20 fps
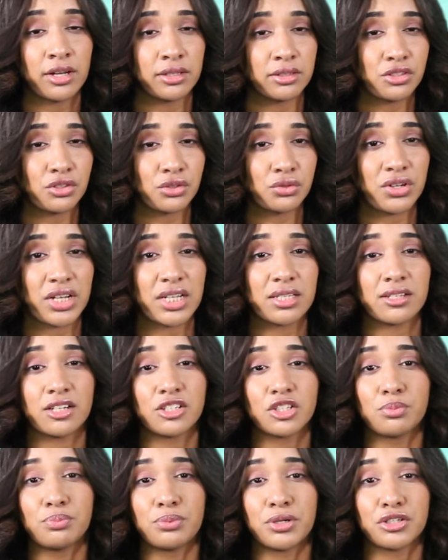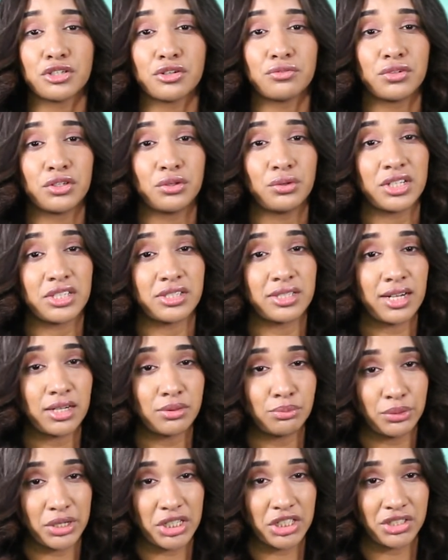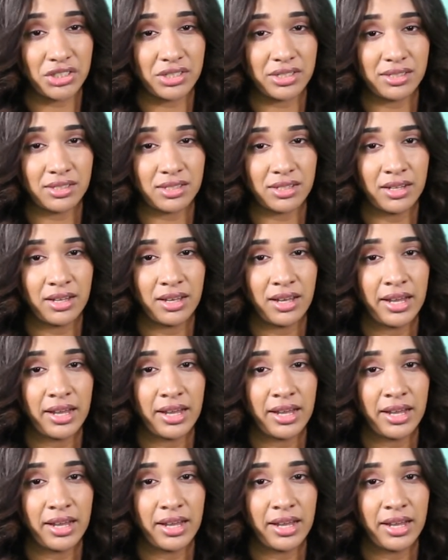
the streets as part of New Year celebrations.